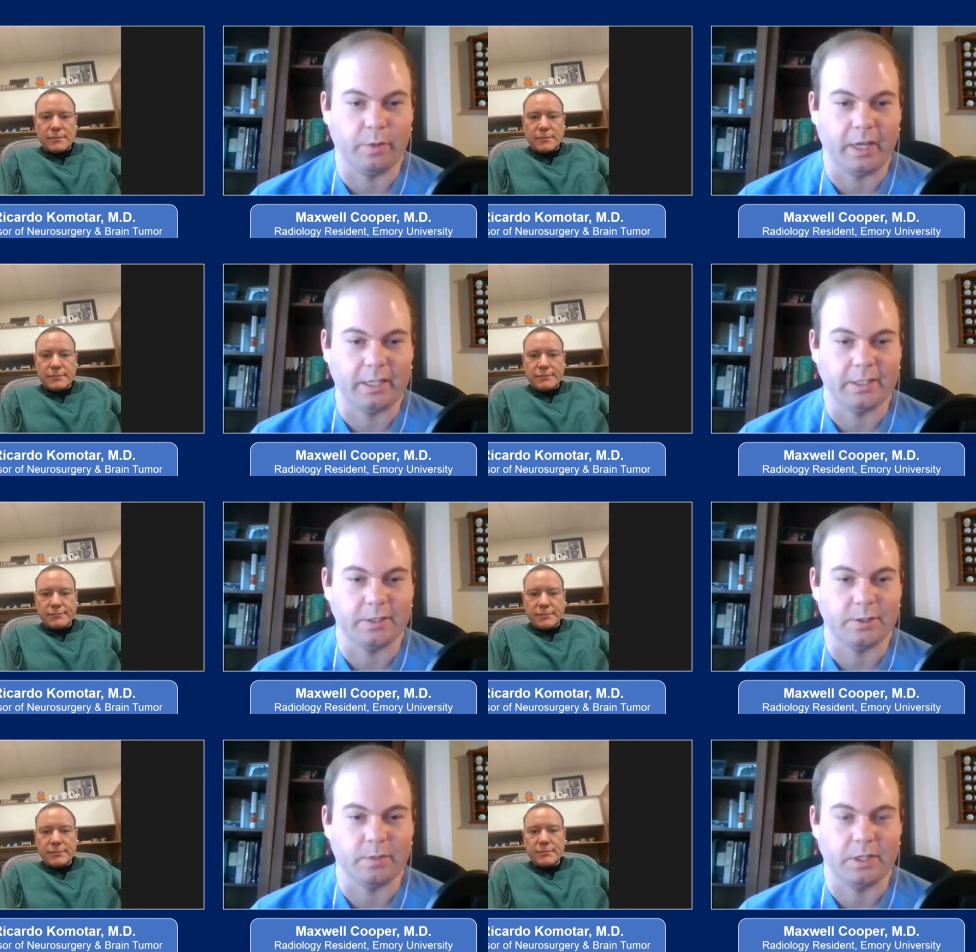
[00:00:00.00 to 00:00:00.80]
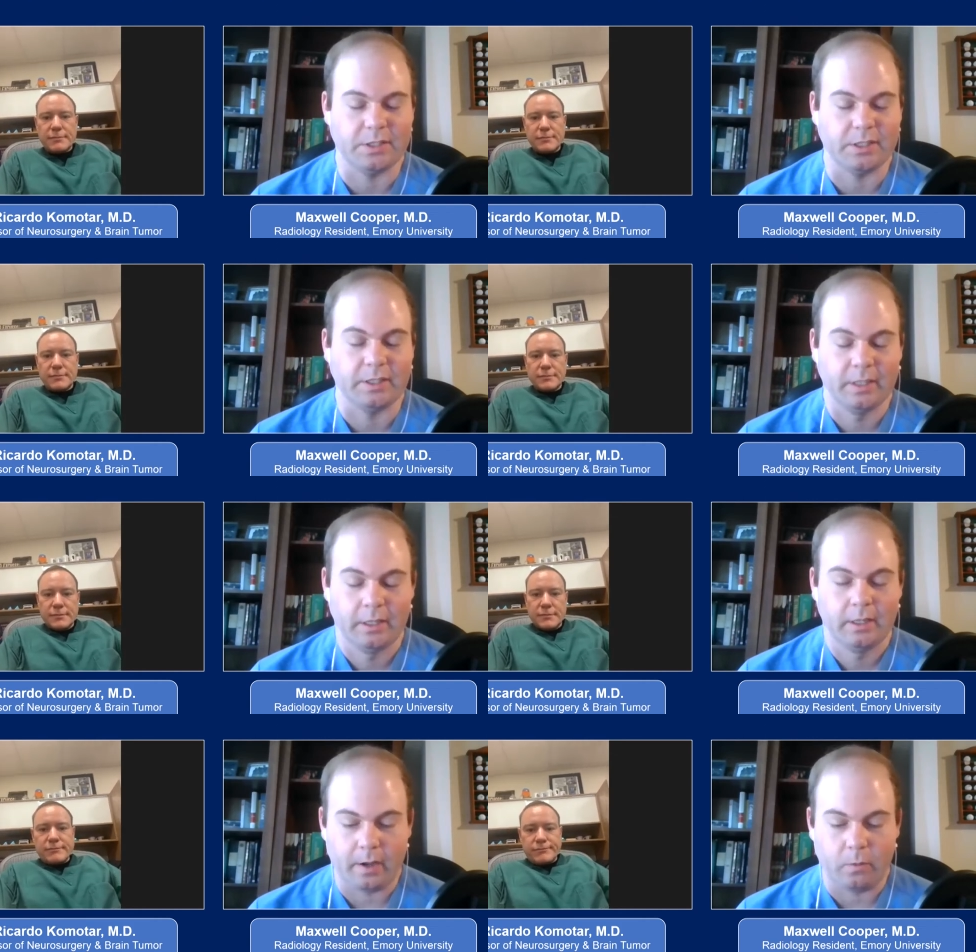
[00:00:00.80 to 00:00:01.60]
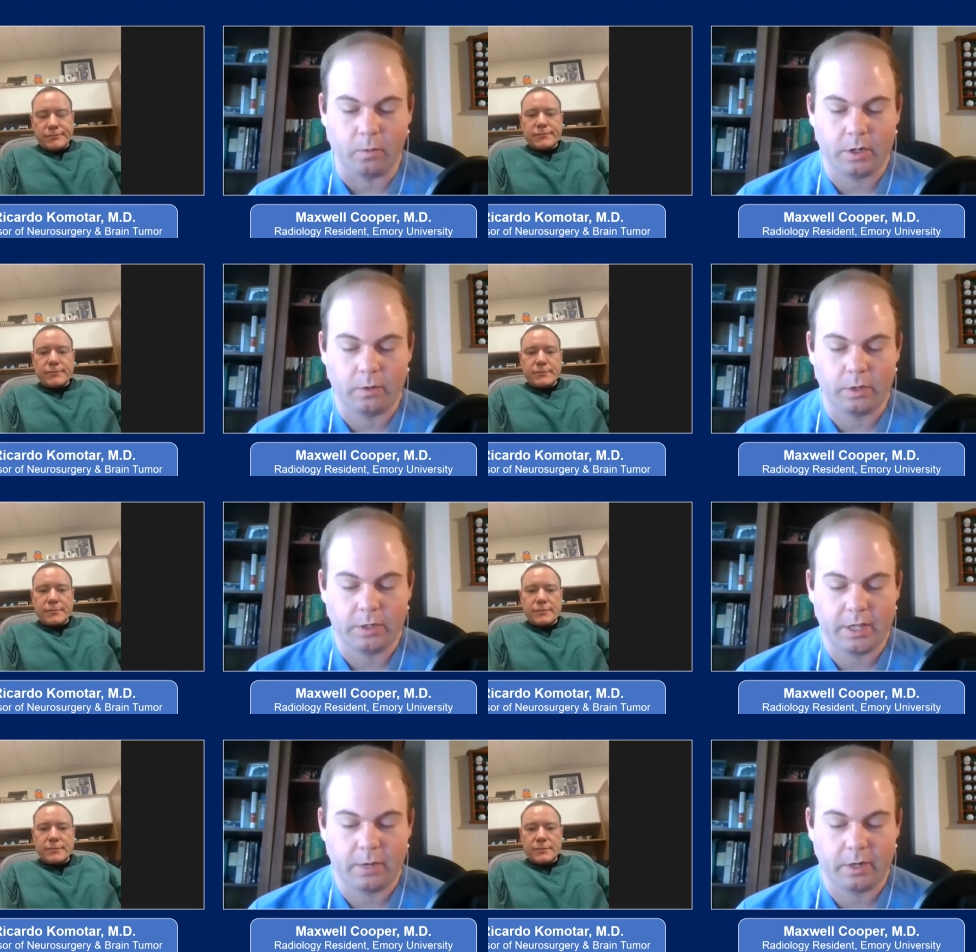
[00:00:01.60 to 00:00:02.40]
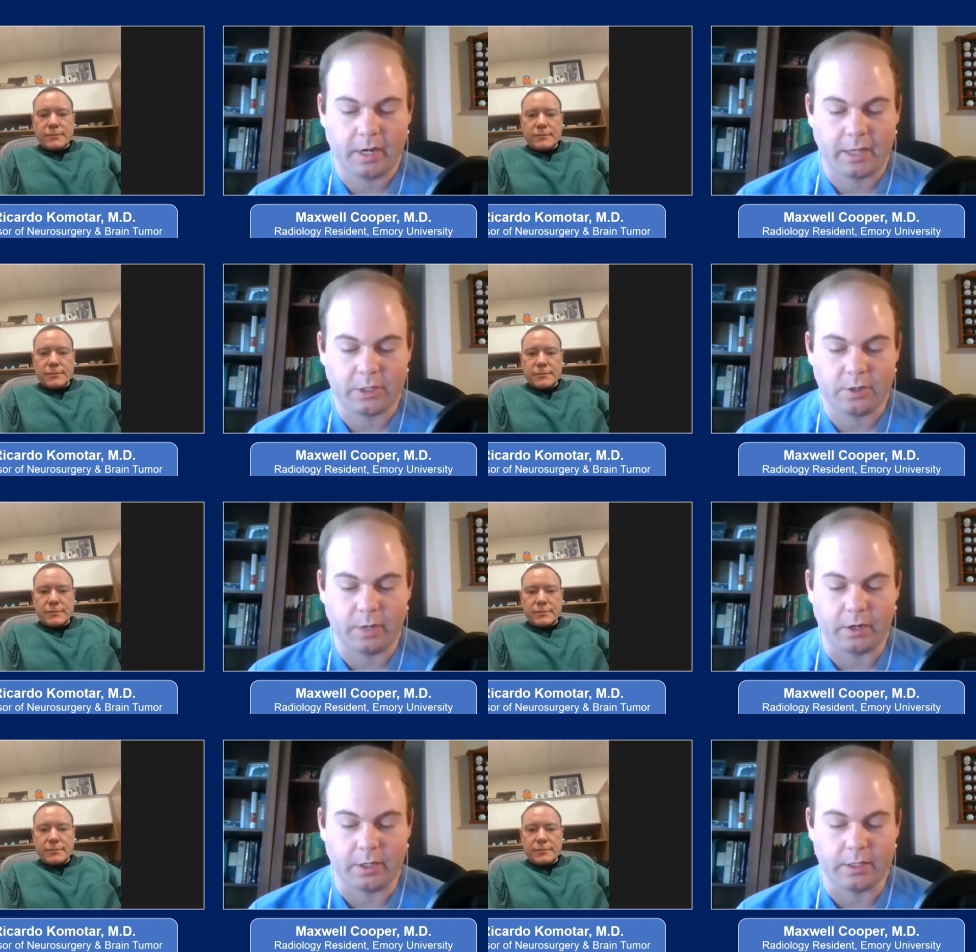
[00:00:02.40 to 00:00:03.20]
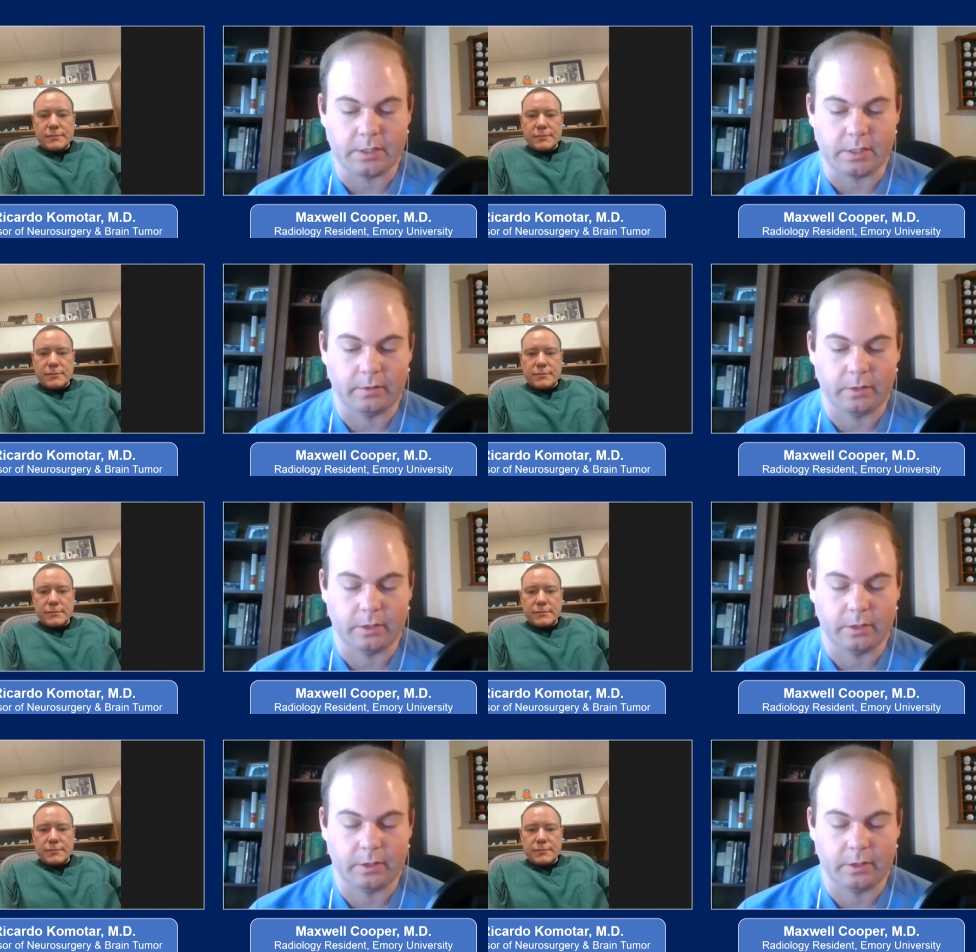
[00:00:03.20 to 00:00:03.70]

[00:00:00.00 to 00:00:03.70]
Speaker 1: package. It's amazing. One, one other thing I wanted to ask you about is, uh,